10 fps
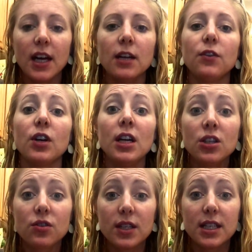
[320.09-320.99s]
And if you're
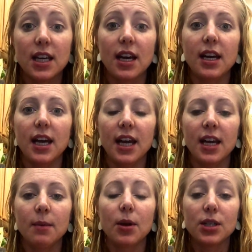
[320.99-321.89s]
interested
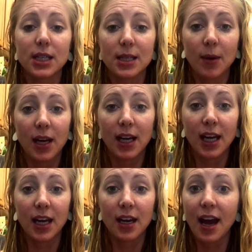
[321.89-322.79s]
in participating
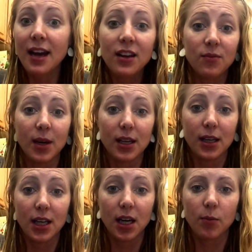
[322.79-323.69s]
in any of my
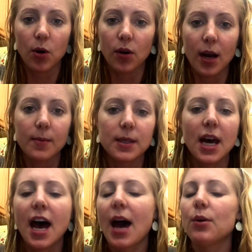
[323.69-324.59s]
clean eating programs,
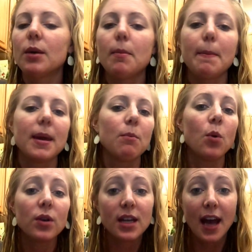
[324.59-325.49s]
I would be
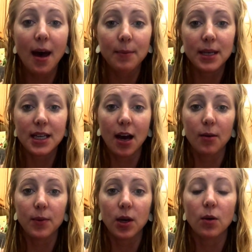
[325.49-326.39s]
more than happy to
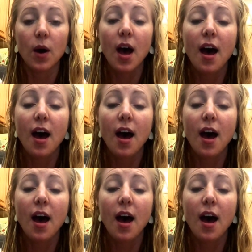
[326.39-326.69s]
help you.